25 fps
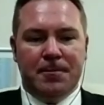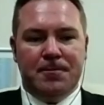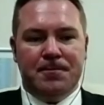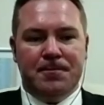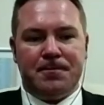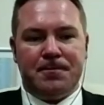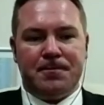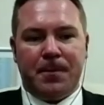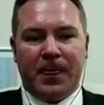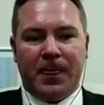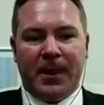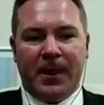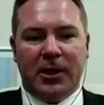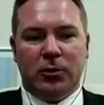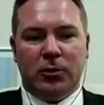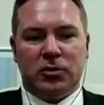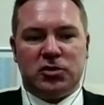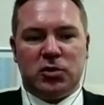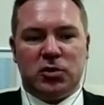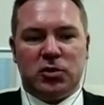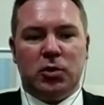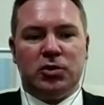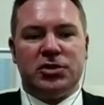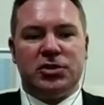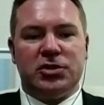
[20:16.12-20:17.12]
it was
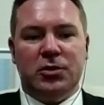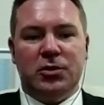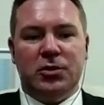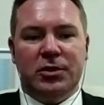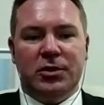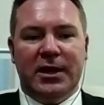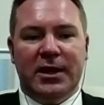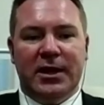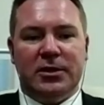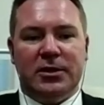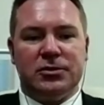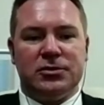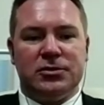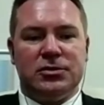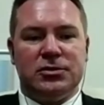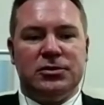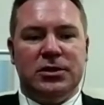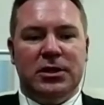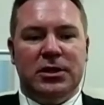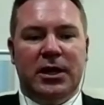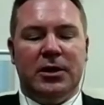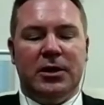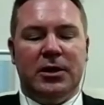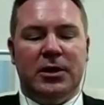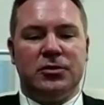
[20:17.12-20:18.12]
also
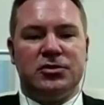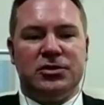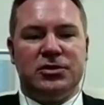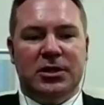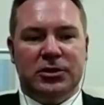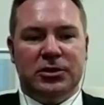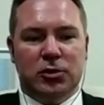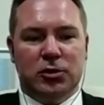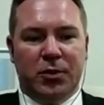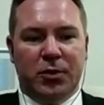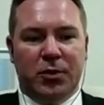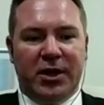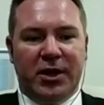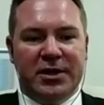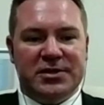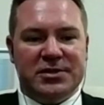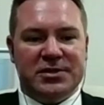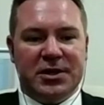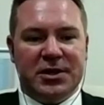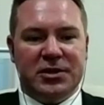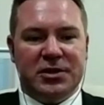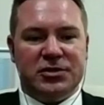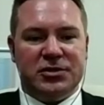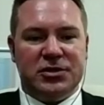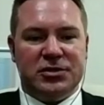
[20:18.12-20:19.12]
announced that Dubai
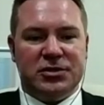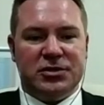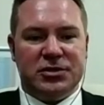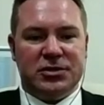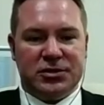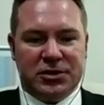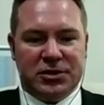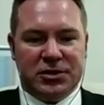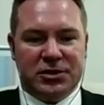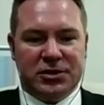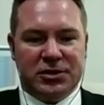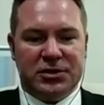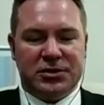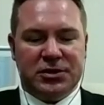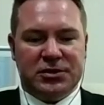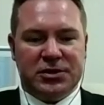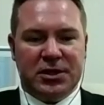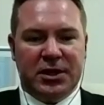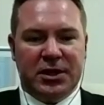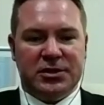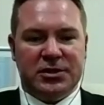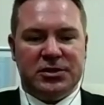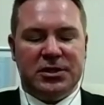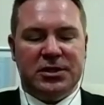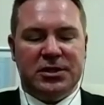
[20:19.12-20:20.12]
citizens and
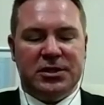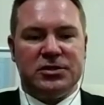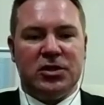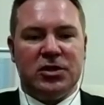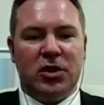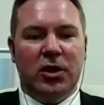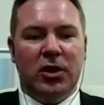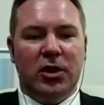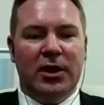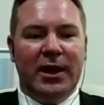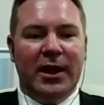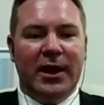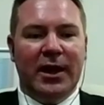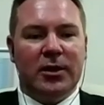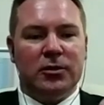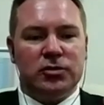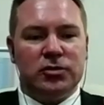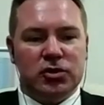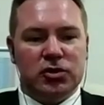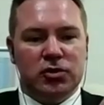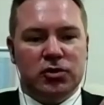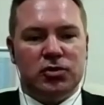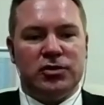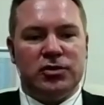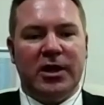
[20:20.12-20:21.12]
residents are allowed to
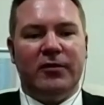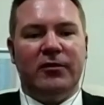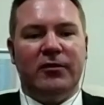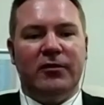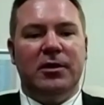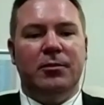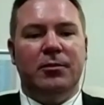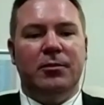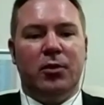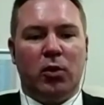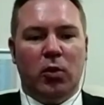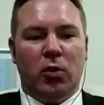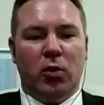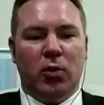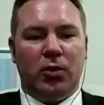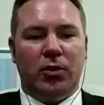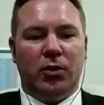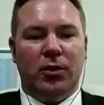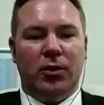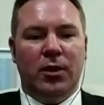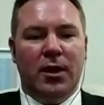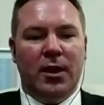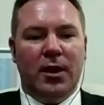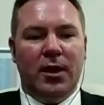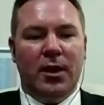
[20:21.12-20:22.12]
travel abroad.
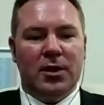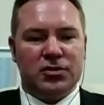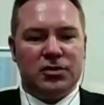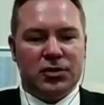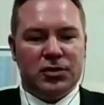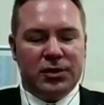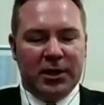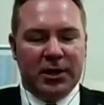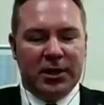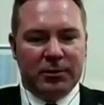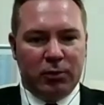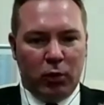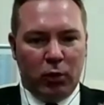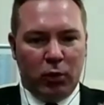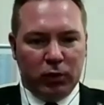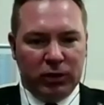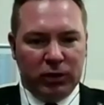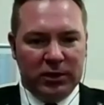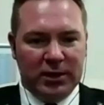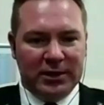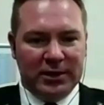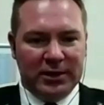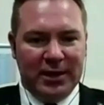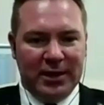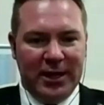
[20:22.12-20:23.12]
So that brought in that
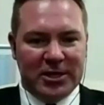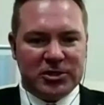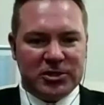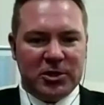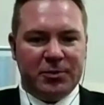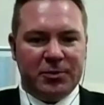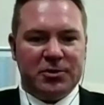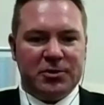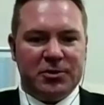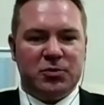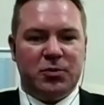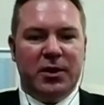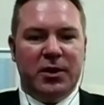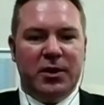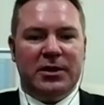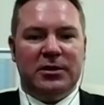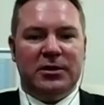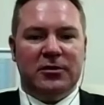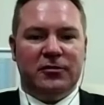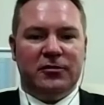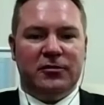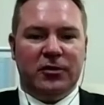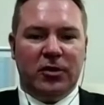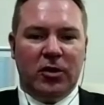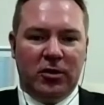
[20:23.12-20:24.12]
extra perspective
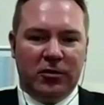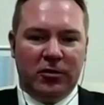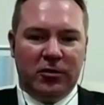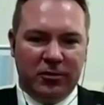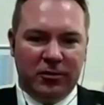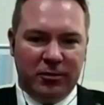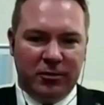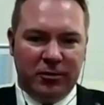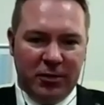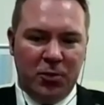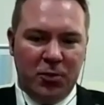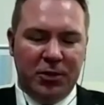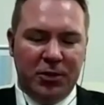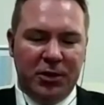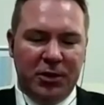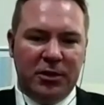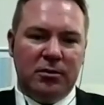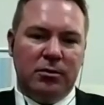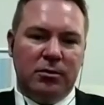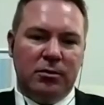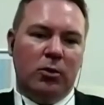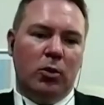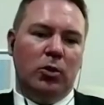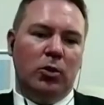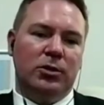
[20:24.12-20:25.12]
of opening the
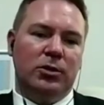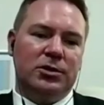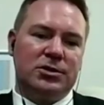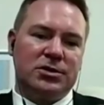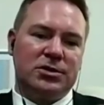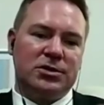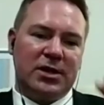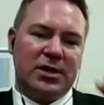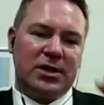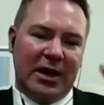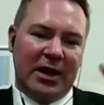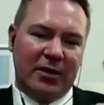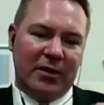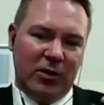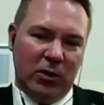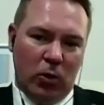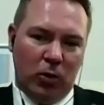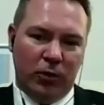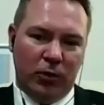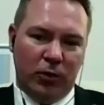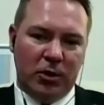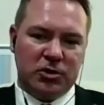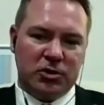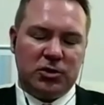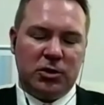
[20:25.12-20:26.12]
borders, having all
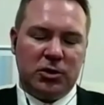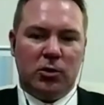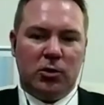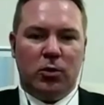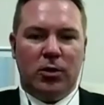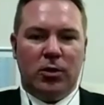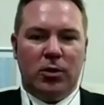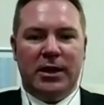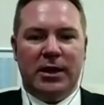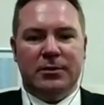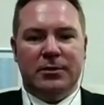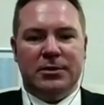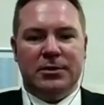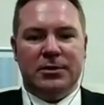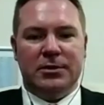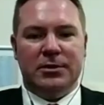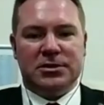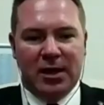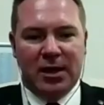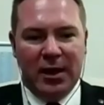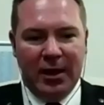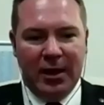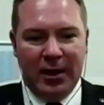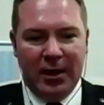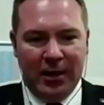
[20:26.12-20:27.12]
those requirements,
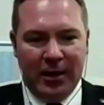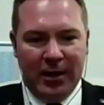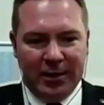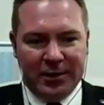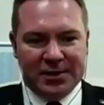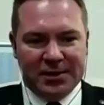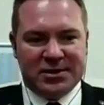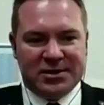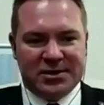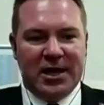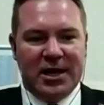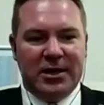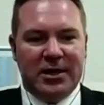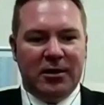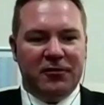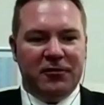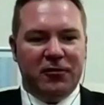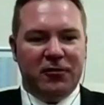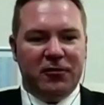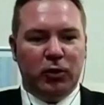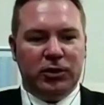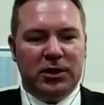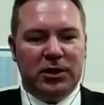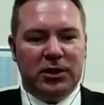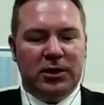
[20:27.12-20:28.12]
understanding the
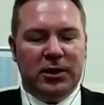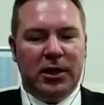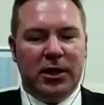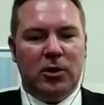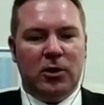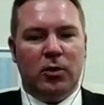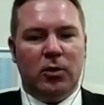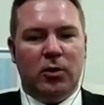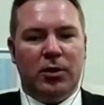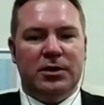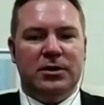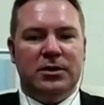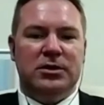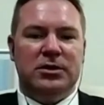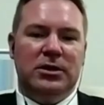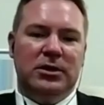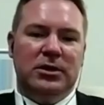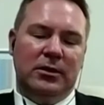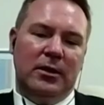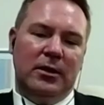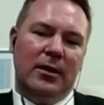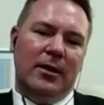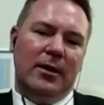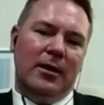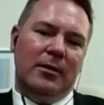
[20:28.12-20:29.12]
14-day quarantine
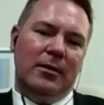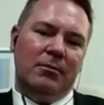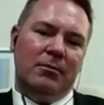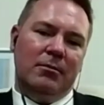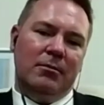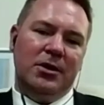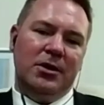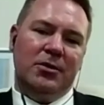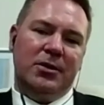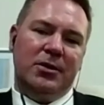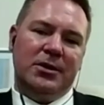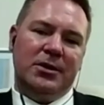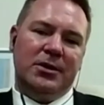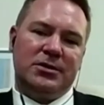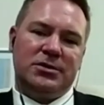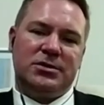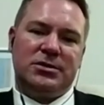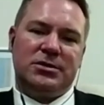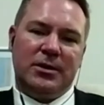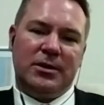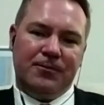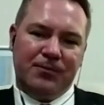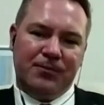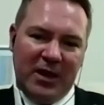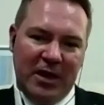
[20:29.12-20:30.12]
periods
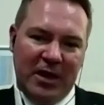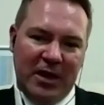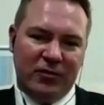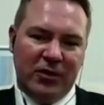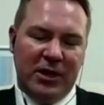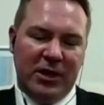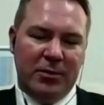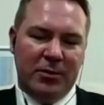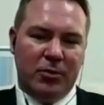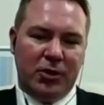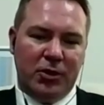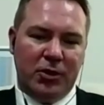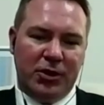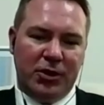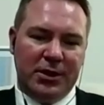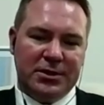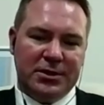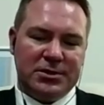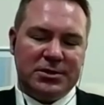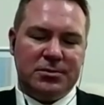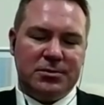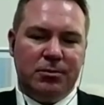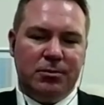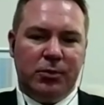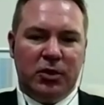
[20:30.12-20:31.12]
if anybody is
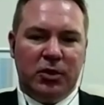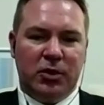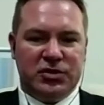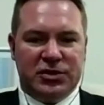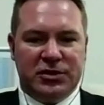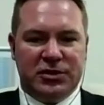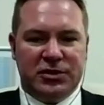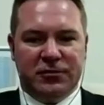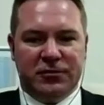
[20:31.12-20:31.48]
positive.